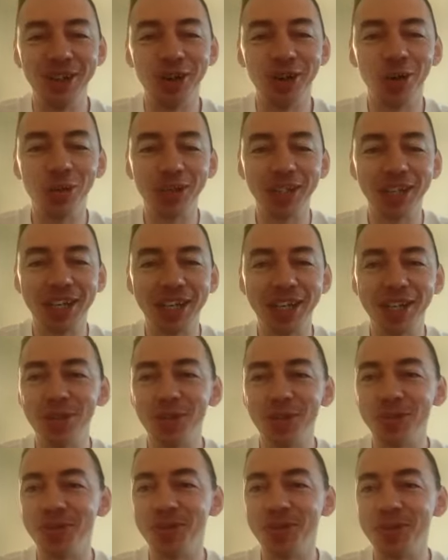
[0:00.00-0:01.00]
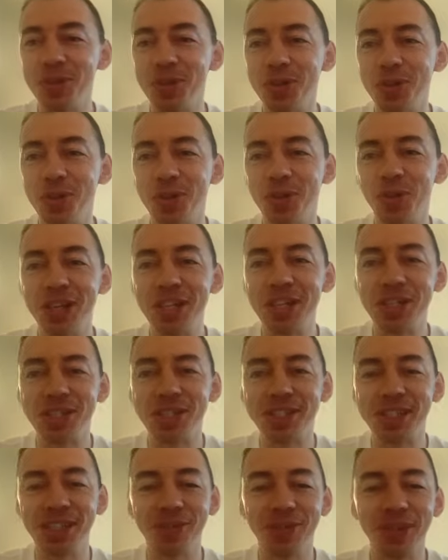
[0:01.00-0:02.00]
all the kind of
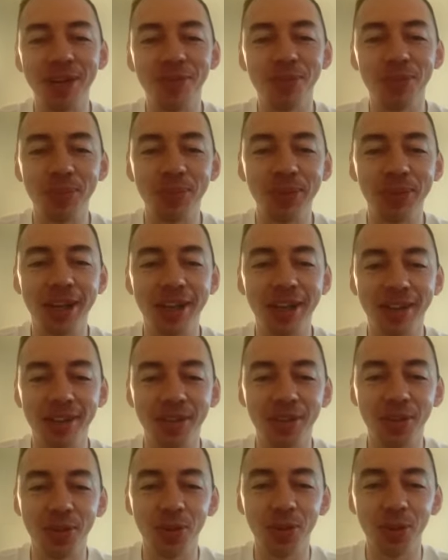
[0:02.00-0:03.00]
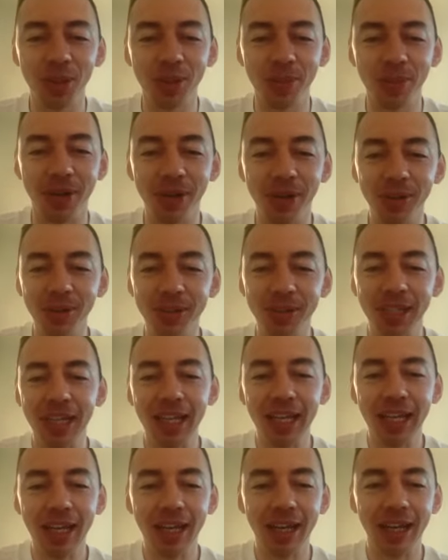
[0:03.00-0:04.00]
questions that we have prepared and thought about.
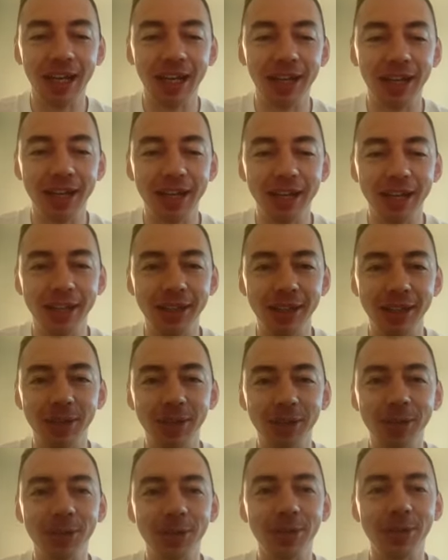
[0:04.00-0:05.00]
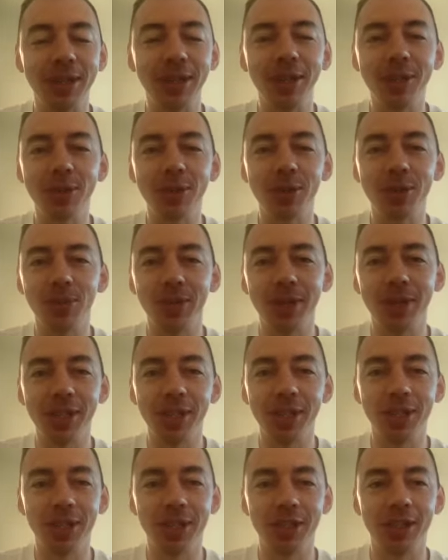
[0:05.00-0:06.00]
And also, thank you so
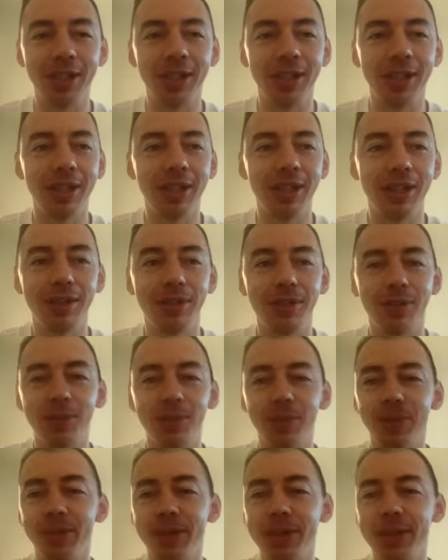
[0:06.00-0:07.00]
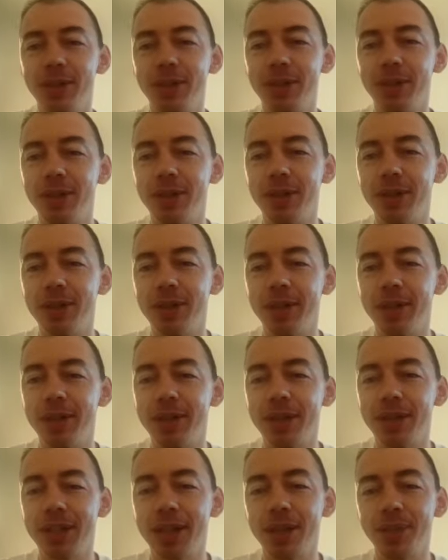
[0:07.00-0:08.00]
much to
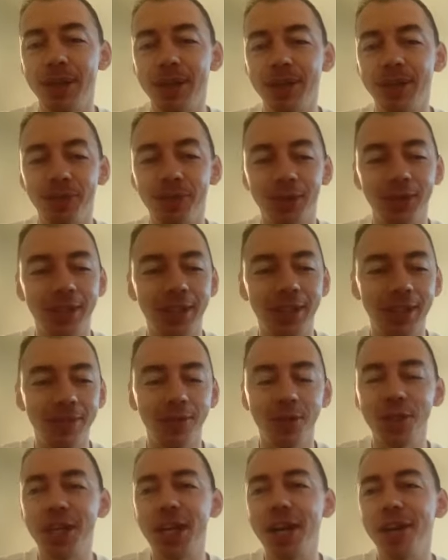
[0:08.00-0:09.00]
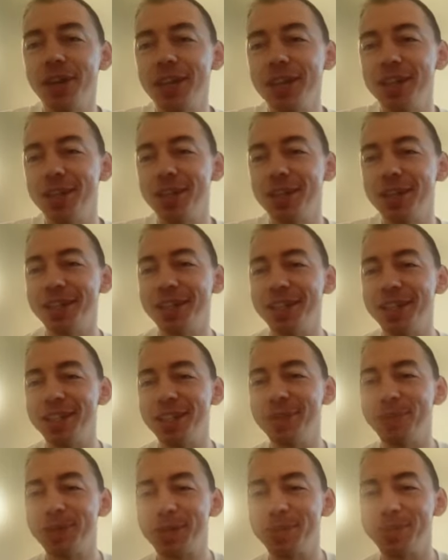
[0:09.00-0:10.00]
Professor Steinman for sharing
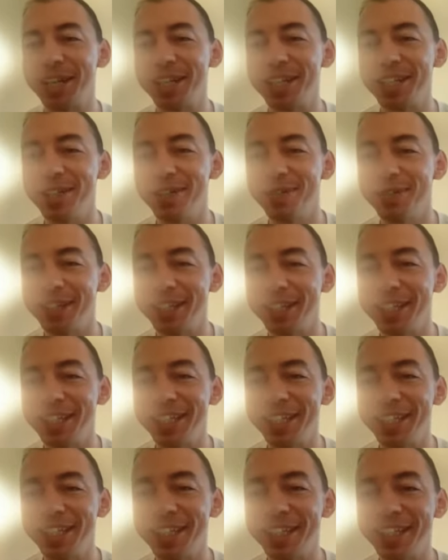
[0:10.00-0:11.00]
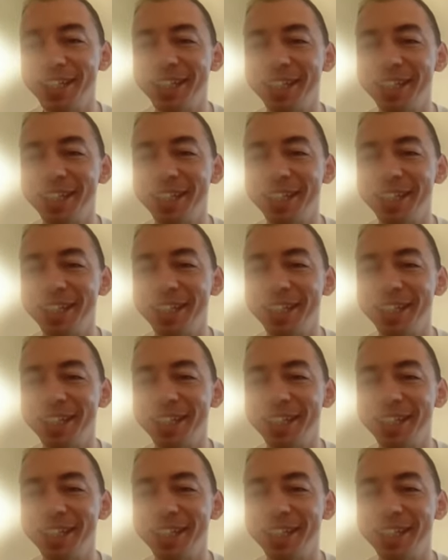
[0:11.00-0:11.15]
the perspective and